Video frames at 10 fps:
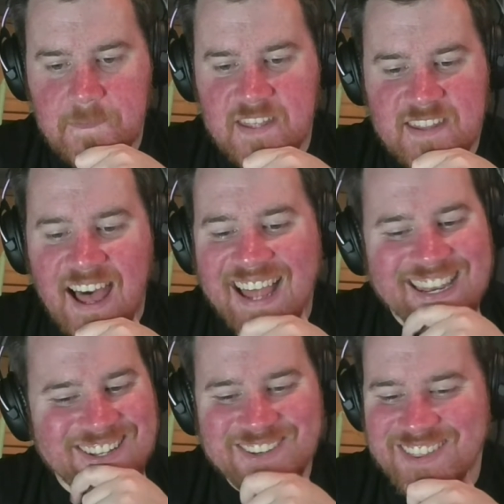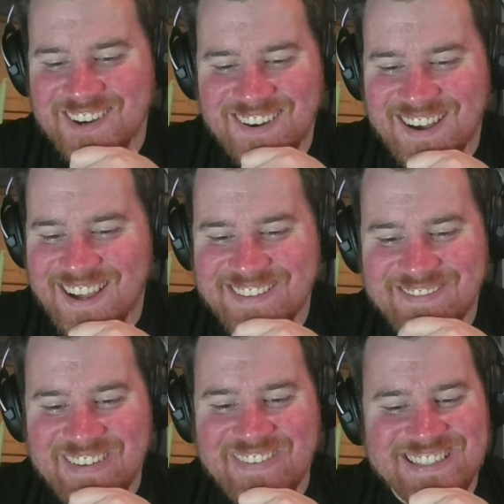Not Luther.
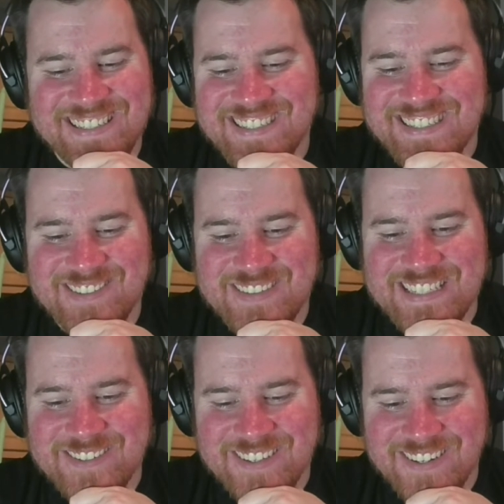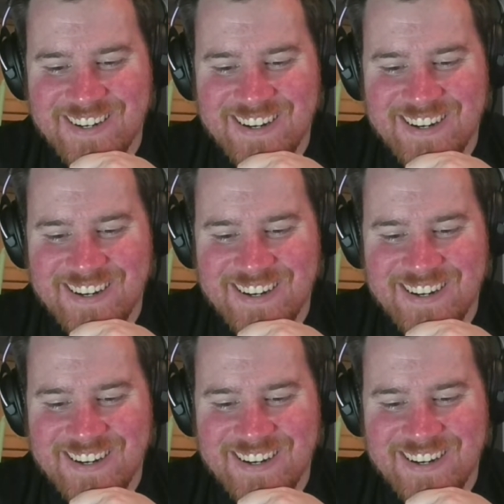Maybe I should just use Luther.